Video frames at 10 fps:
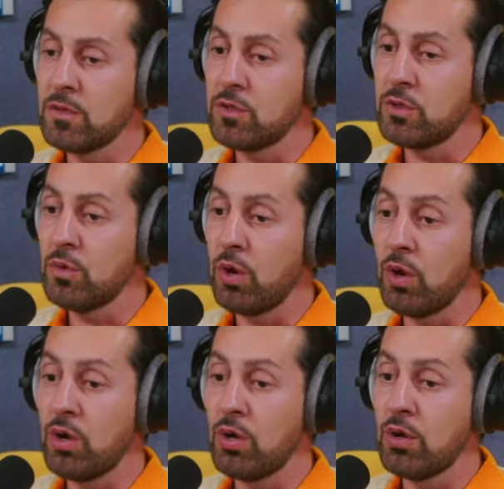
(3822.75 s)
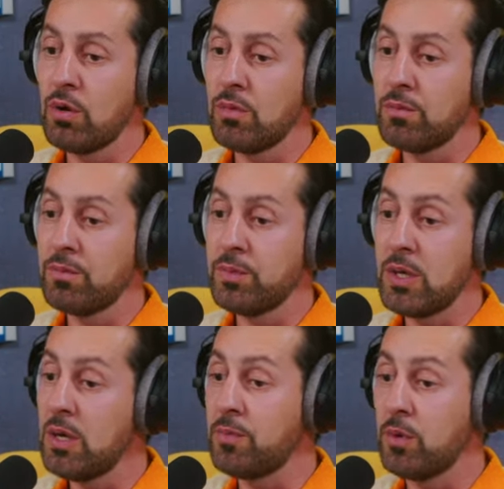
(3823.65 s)
to all
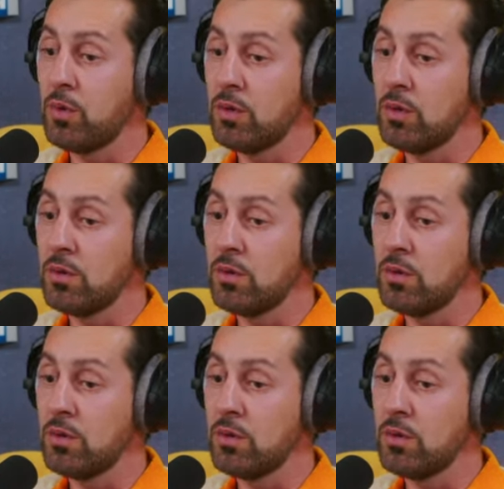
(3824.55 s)
people,